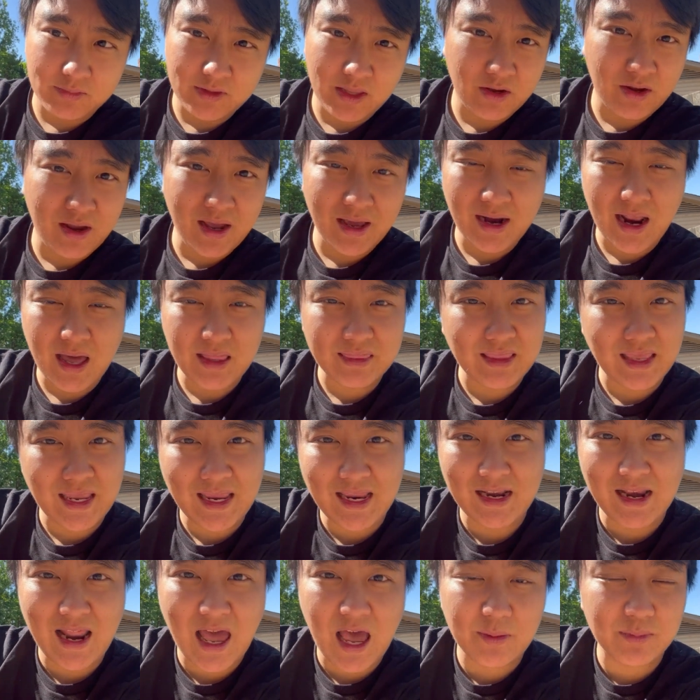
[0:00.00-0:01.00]
They'll get out the
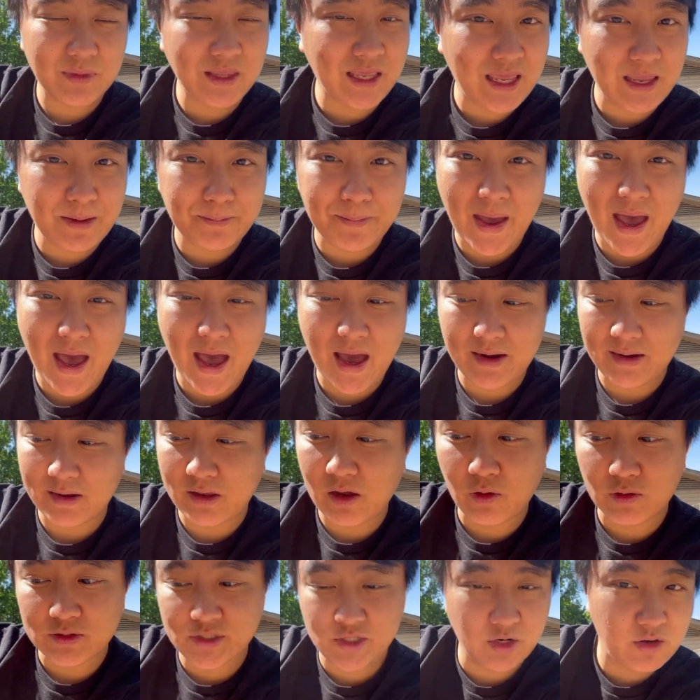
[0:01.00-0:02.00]
heat lamp, the heat pad, and
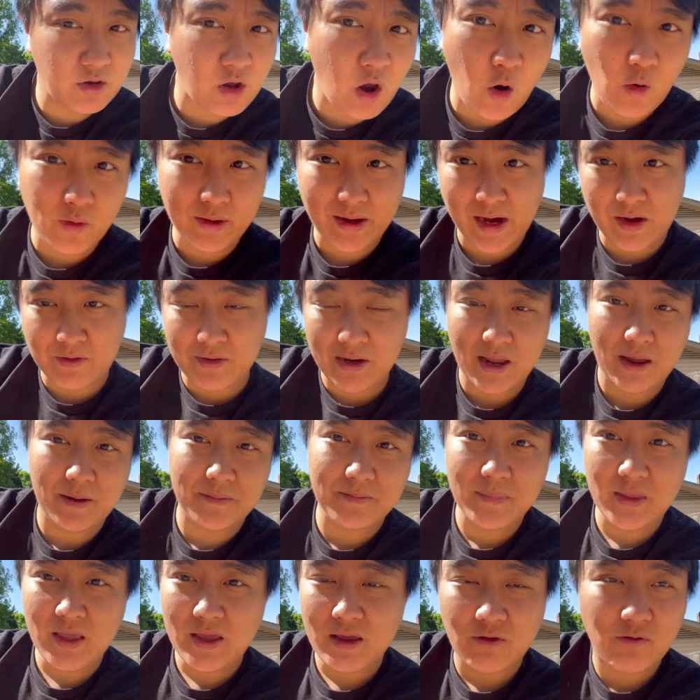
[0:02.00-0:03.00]
go to the cold area,
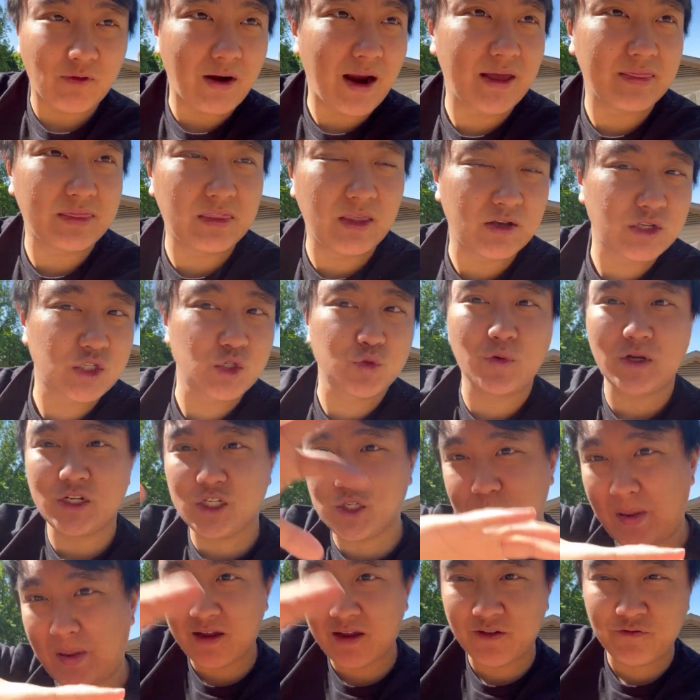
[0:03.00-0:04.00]
right? They'll
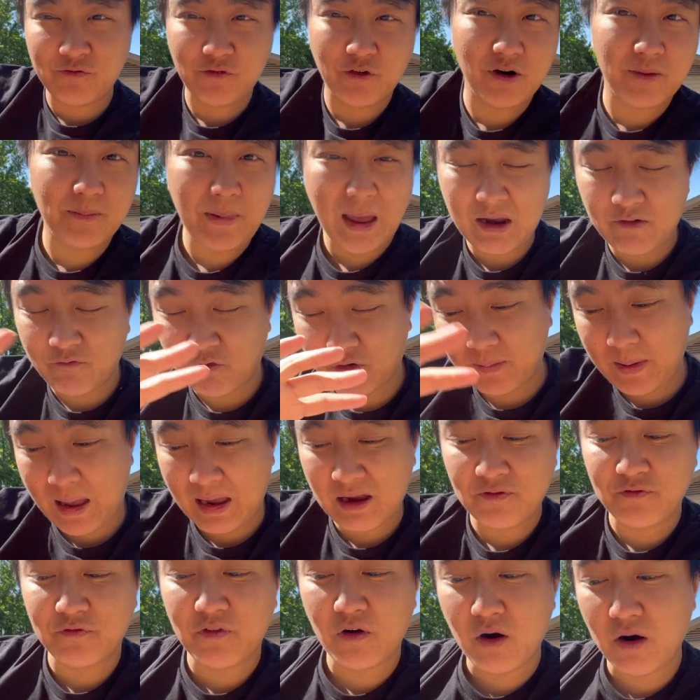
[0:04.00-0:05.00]
switch and forth, back and forth, back
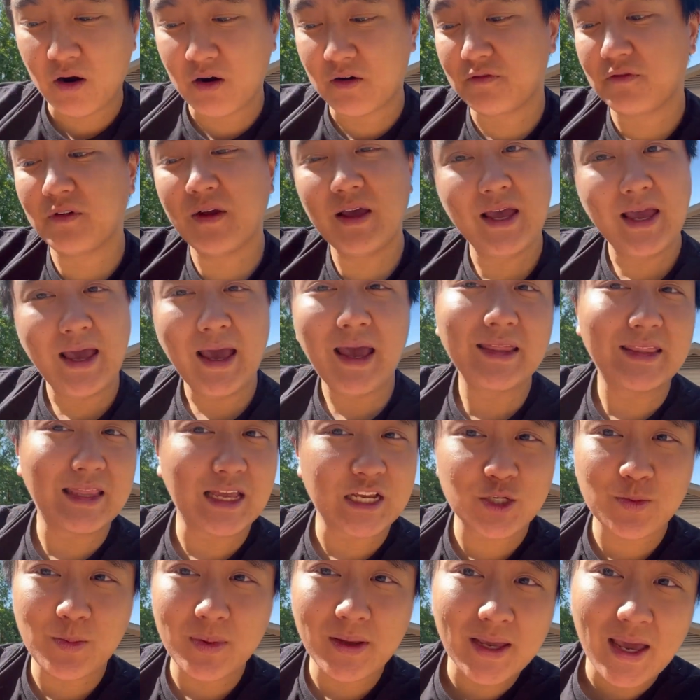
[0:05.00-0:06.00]
and forth, and they
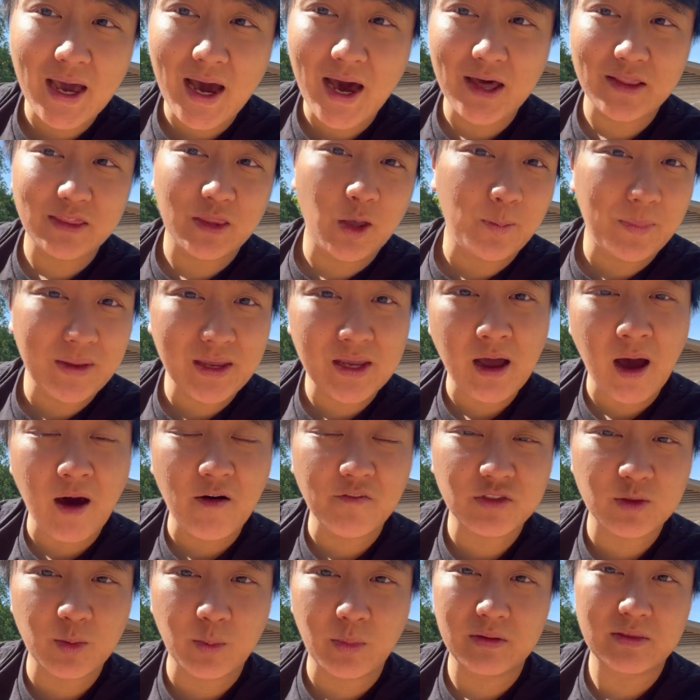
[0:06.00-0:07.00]
should be good. They'll be
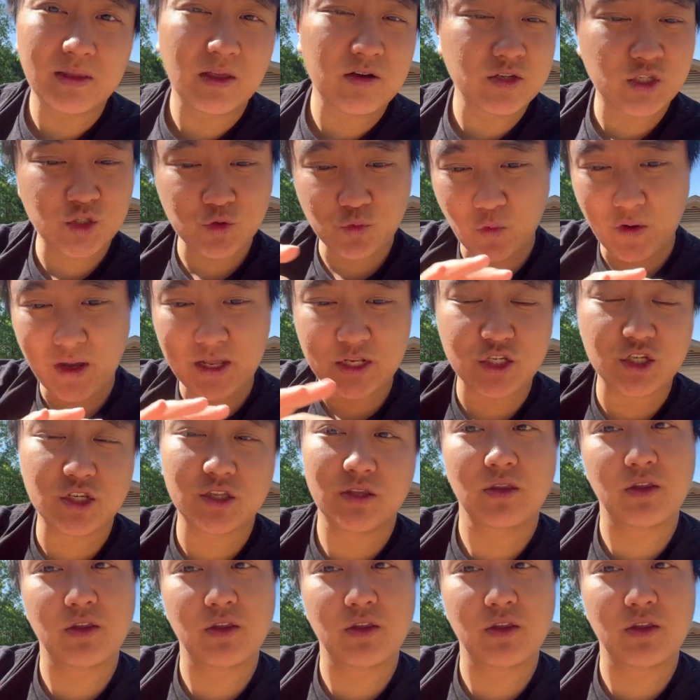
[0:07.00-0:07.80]
comfortable. They'll switch.